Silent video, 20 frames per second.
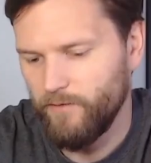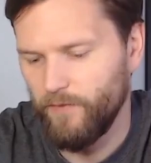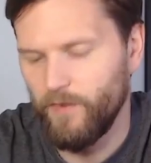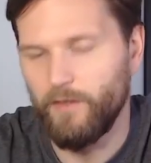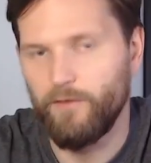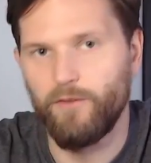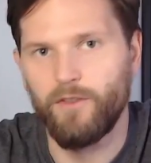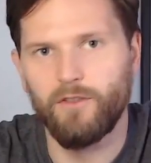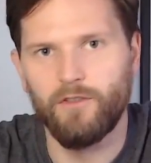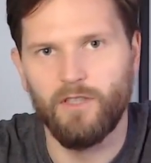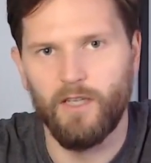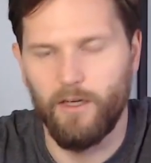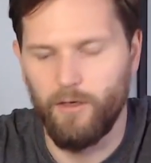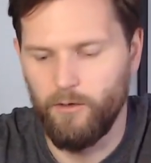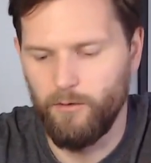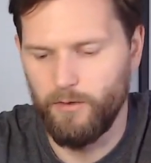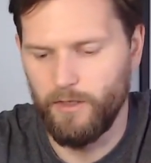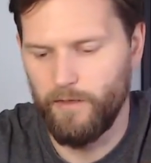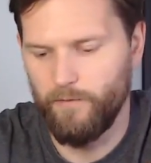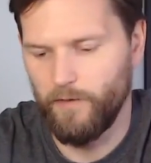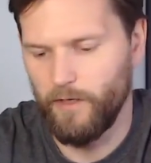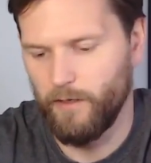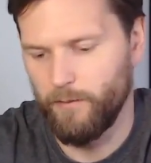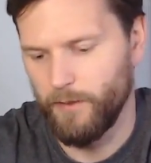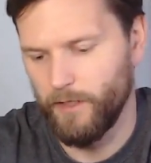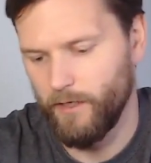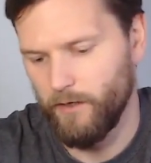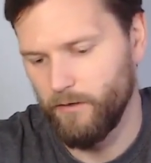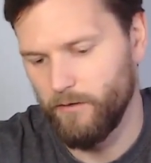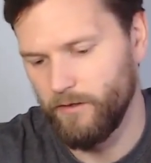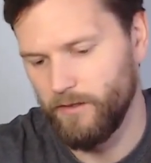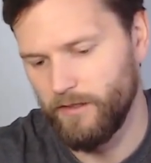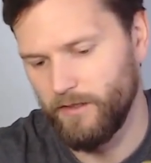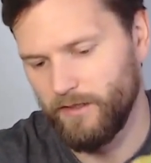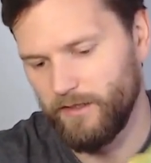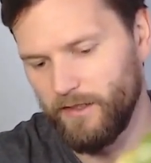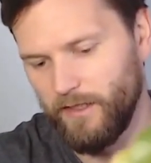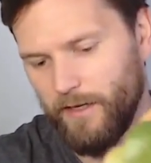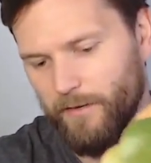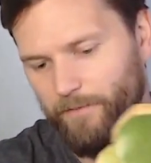it feels, oh, yep, there we go.
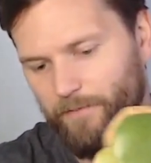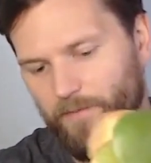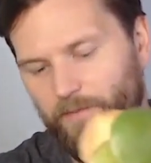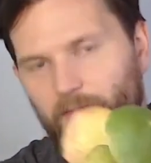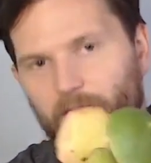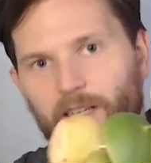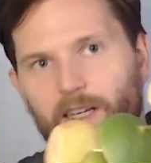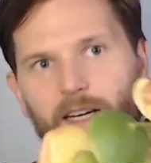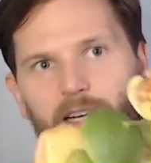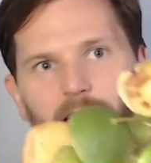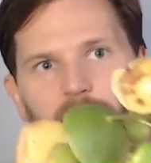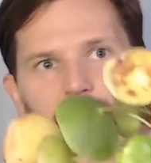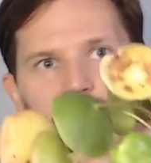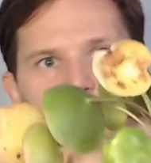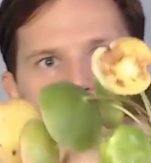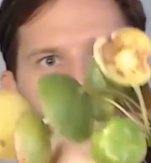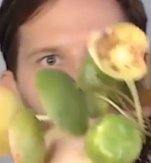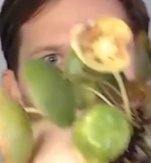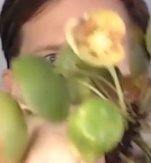Yep, there you go.